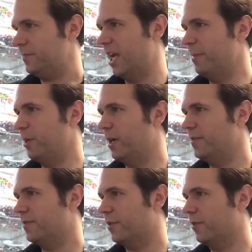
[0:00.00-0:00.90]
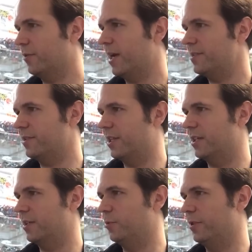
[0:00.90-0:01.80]
How many waves of Earthrise and
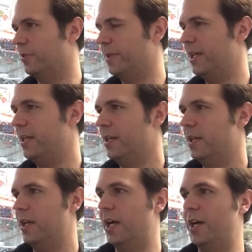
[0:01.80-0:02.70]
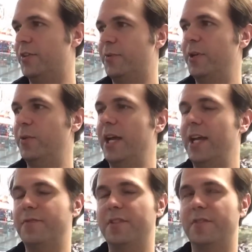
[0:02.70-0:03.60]
Kingdom will there be? 3
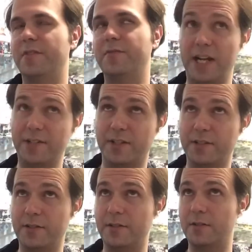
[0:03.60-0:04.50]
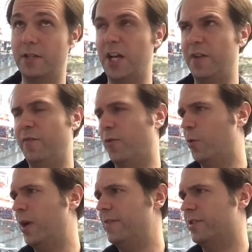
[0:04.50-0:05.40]
waves of deluxes. 4
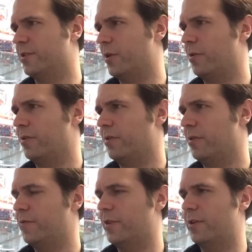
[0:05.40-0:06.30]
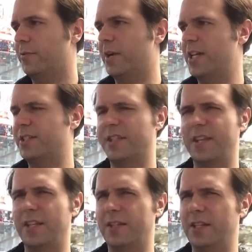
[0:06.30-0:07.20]
waves in total, though, for Earthrise, because I
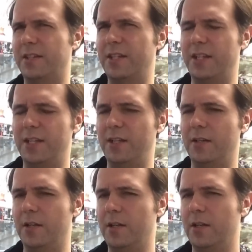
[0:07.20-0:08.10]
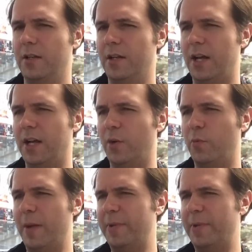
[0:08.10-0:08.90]
think that the the